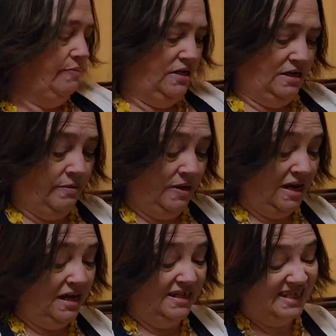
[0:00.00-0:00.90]
be coming
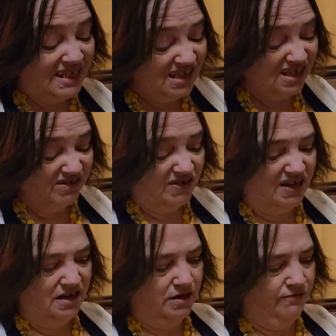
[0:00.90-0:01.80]
out of season right
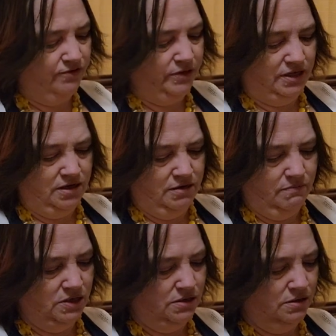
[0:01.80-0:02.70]
now for
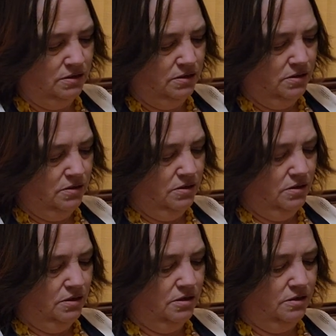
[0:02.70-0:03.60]
them
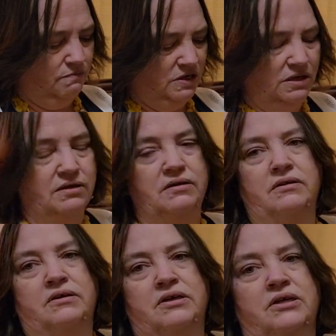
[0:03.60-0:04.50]
um,
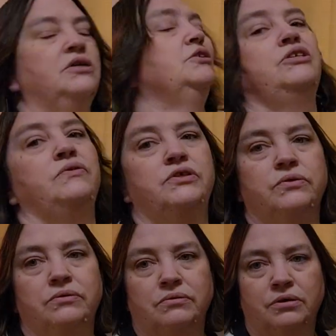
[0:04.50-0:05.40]
to
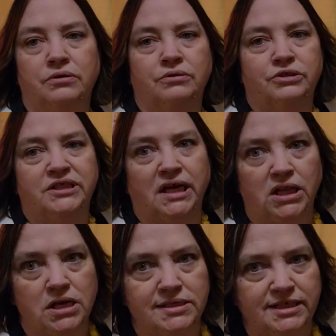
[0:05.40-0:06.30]
do, to take
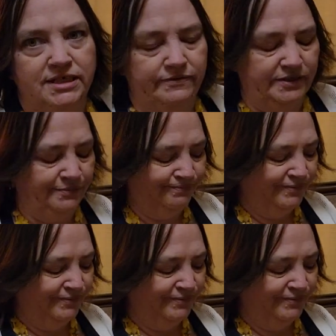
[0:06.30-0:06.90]
long sleeves.